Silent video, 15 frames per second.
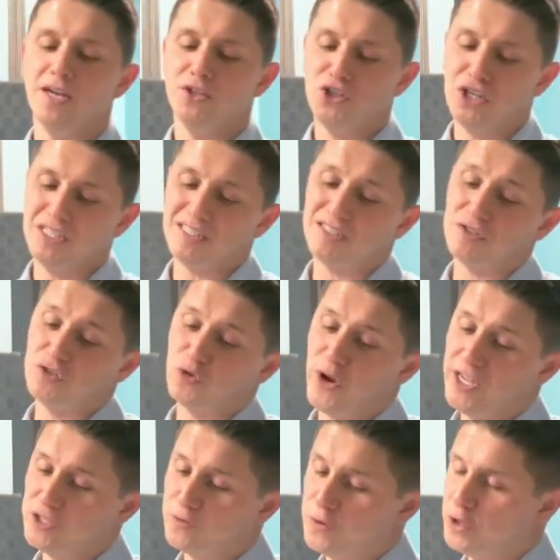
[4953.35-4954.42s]
Jesus'
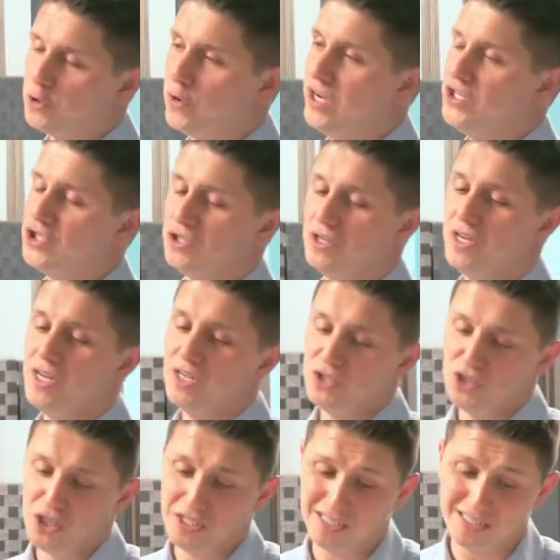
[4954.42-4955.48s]
transfiguration.
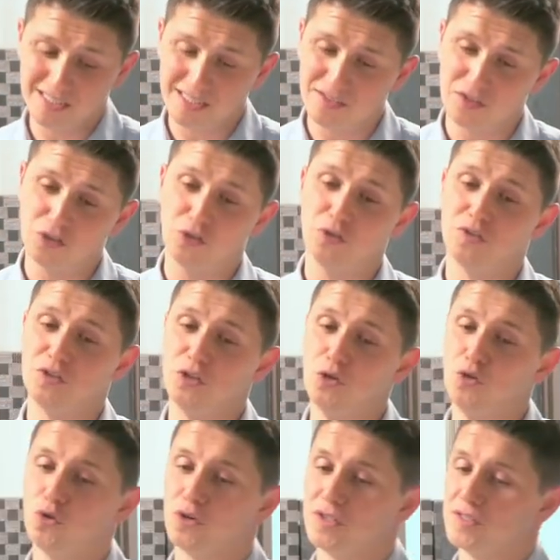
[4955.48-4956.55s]
Jesus institutes the
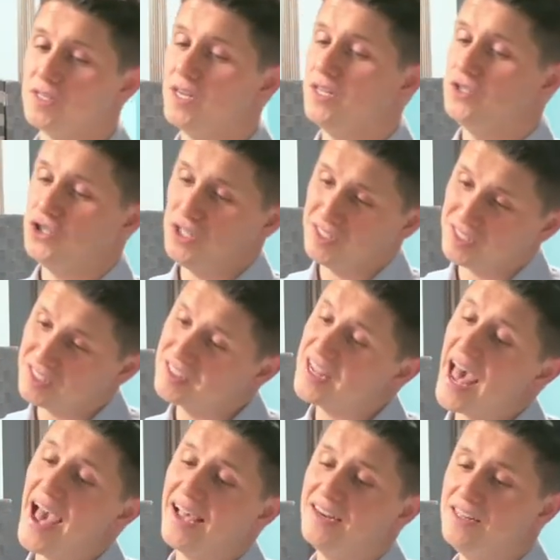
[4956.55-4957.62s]
Eucharist. Jesus'
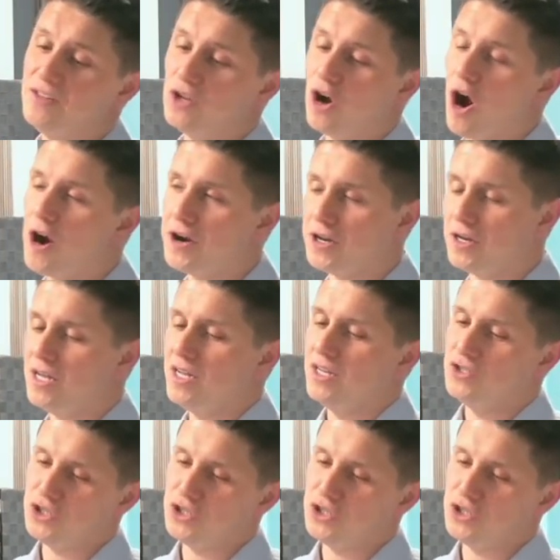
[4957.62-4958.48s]
agony in the garden.